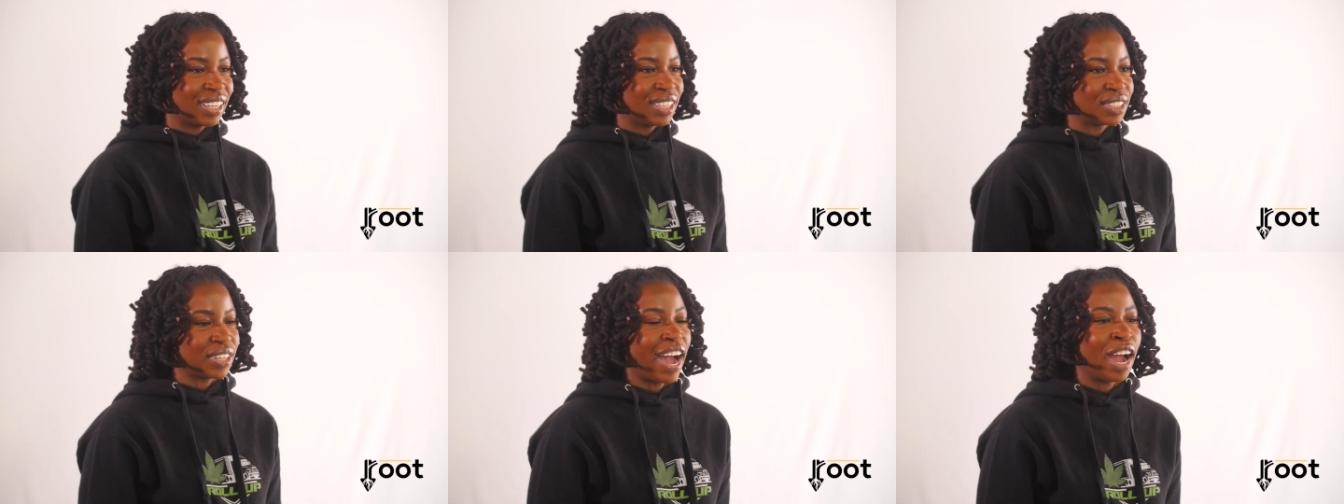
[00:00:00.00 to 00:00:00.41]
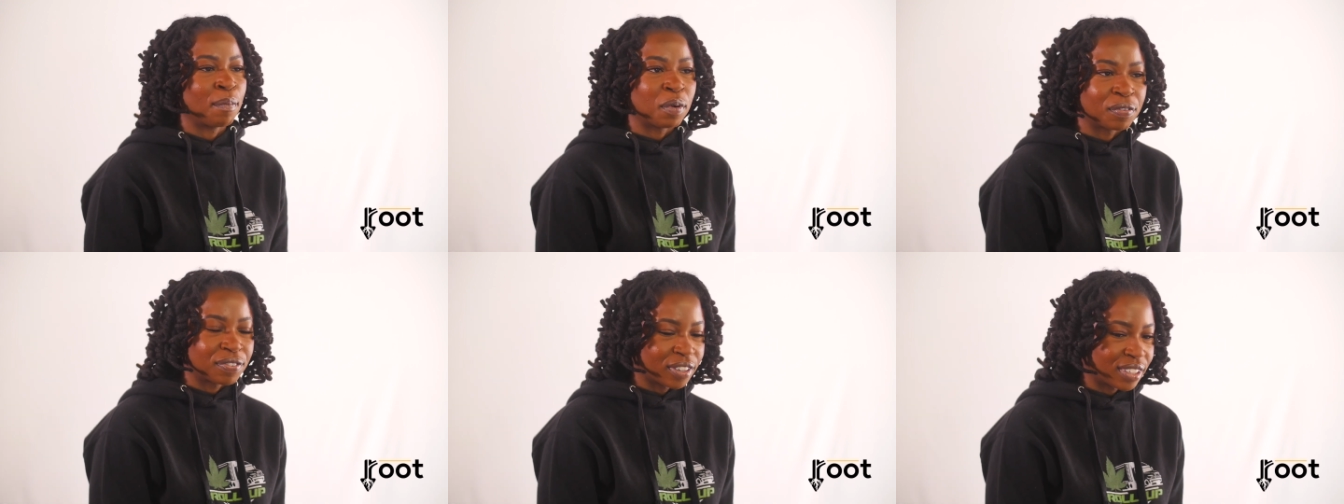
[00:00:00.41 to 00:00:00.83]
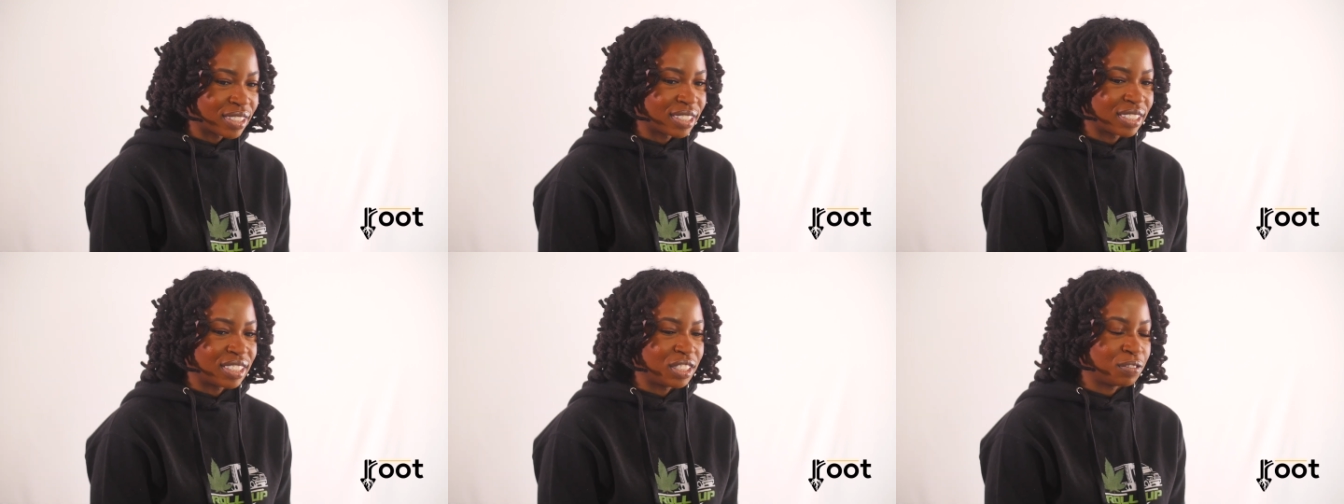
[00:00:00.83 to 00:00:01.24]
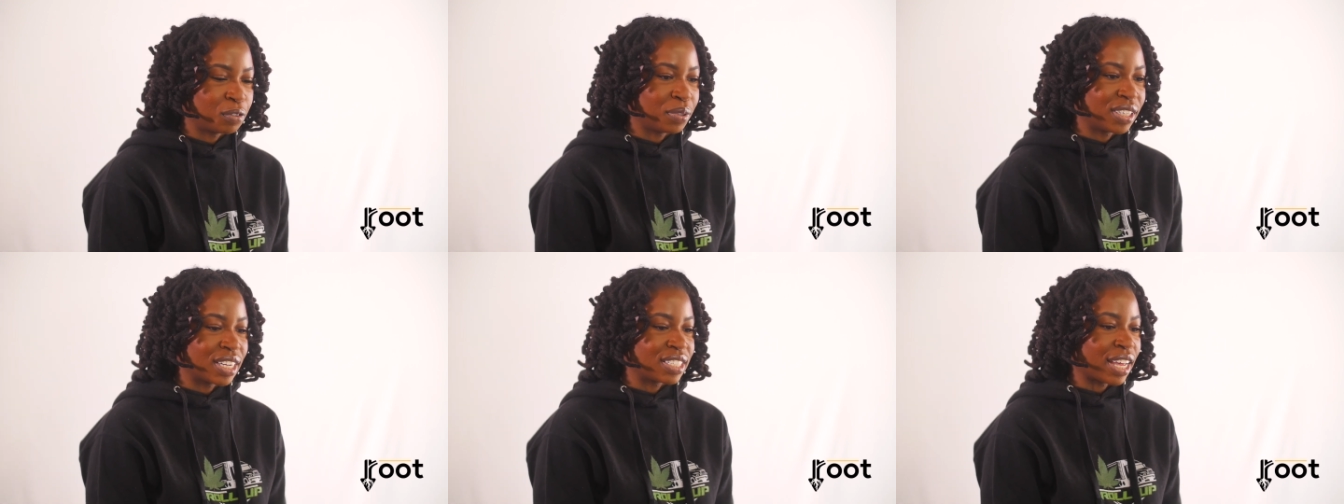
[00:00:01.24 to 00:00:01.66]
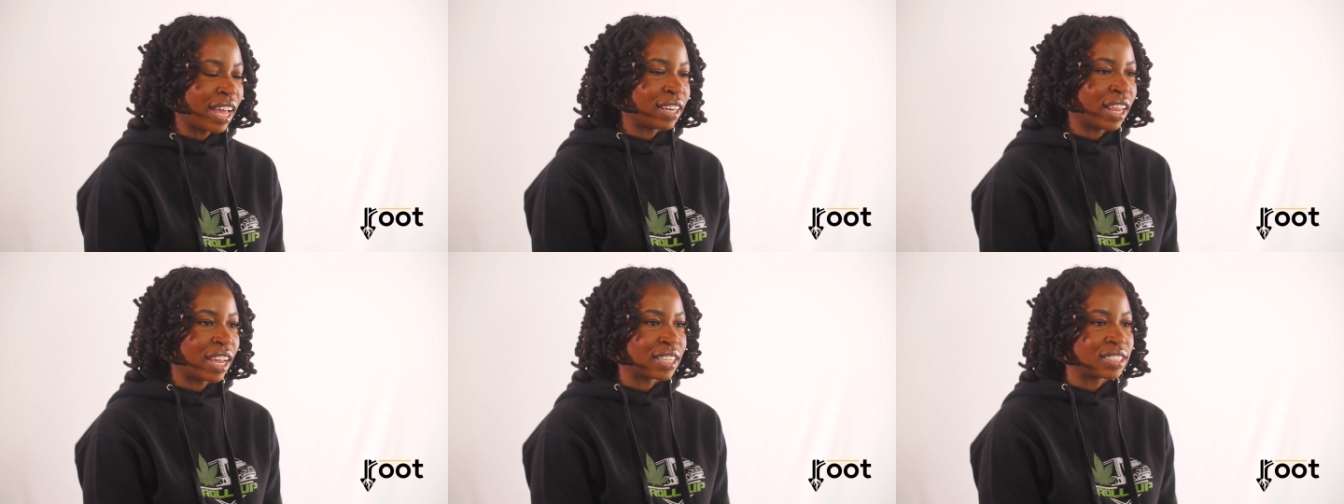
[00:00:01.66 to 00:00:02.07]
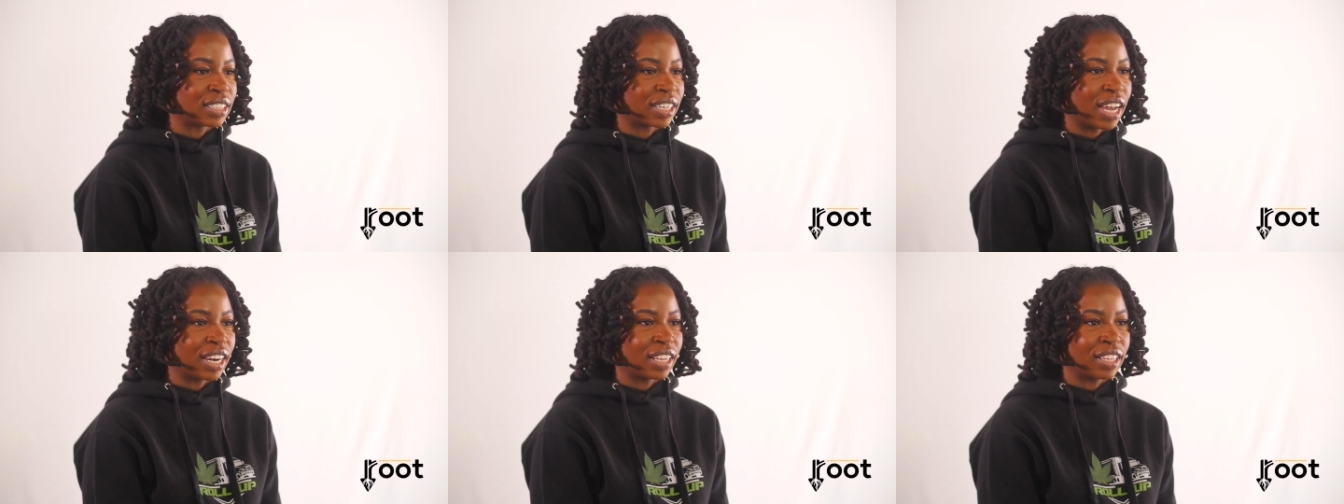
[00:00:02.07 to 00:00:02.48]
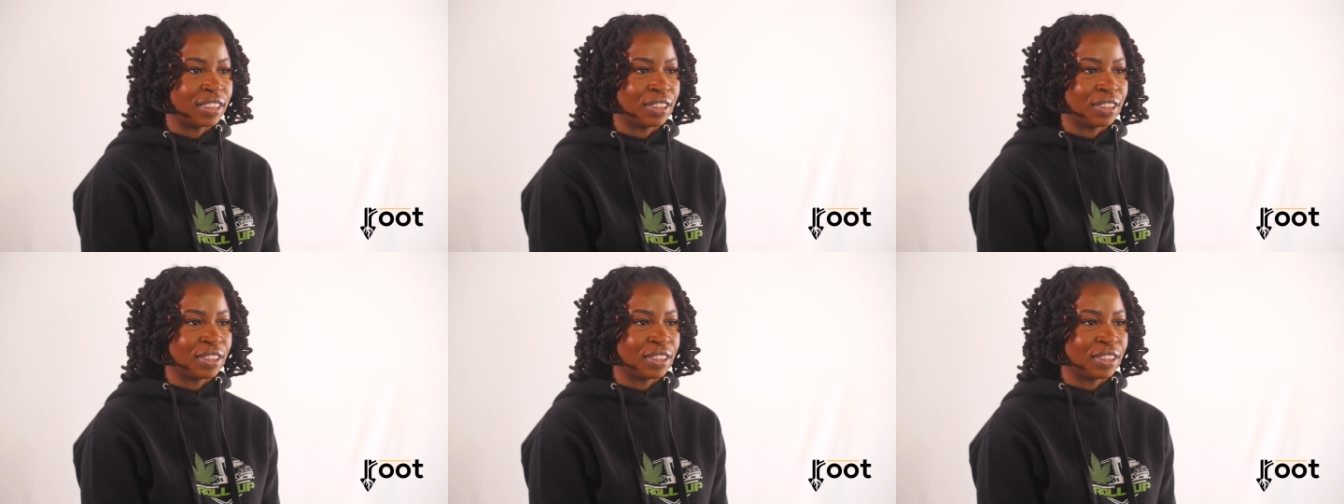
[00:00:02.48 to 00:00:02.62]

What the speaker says: So I prefer a sativa because I like to kind of get